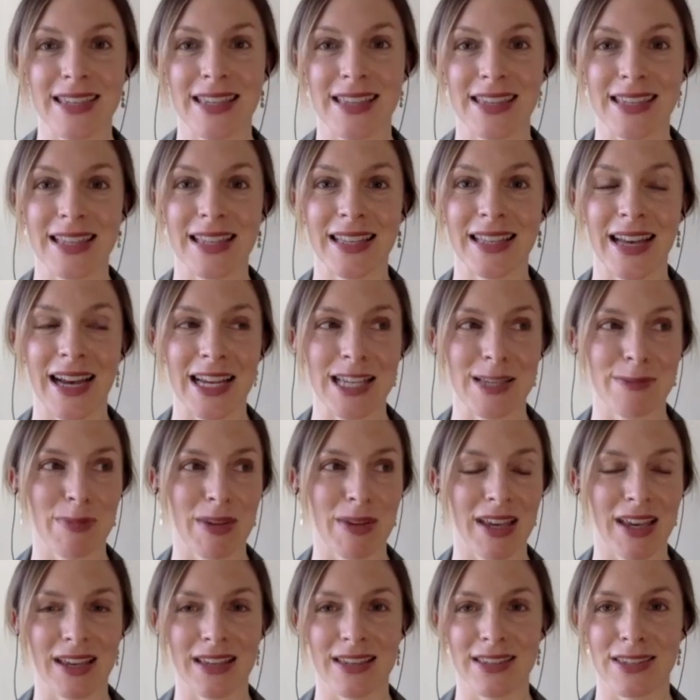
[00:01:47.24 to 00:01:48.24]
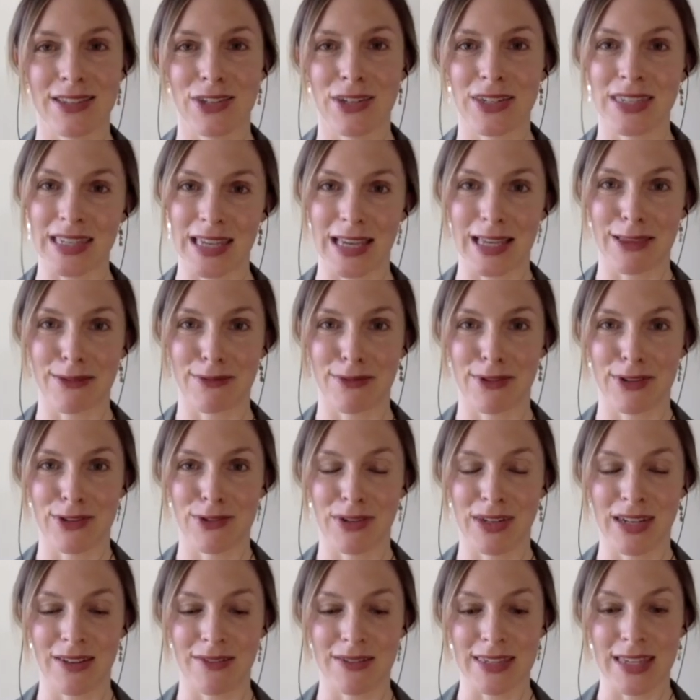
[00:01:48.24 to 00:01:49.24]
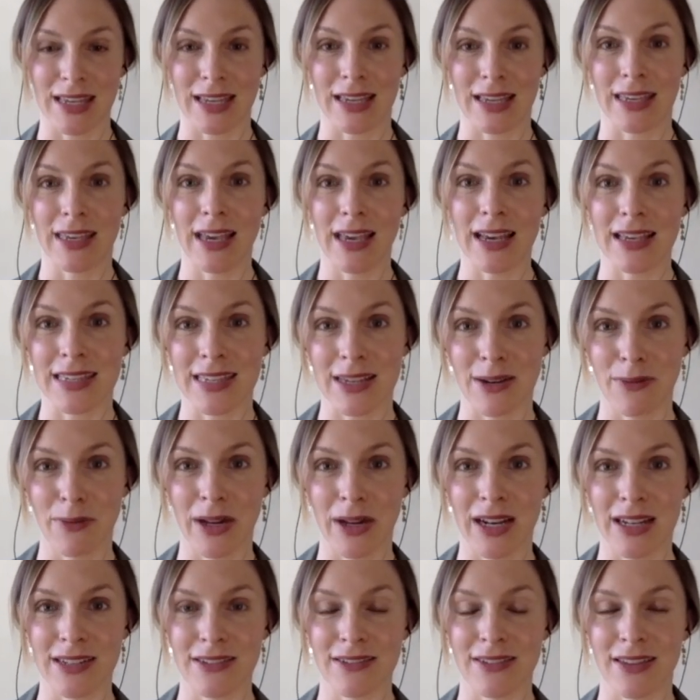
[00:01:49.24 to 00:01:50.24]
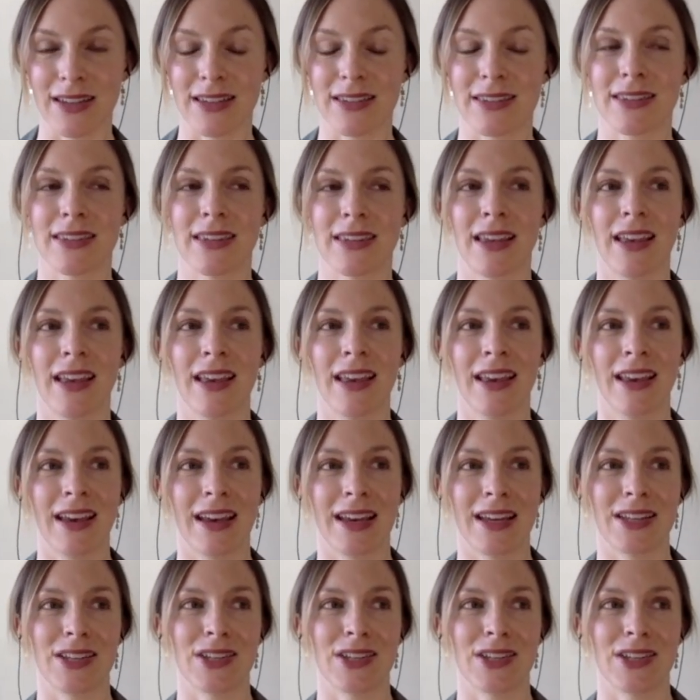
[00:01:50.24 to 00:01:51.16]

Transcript: this class because, just like the retreat, I was like, yes, I want to do this. And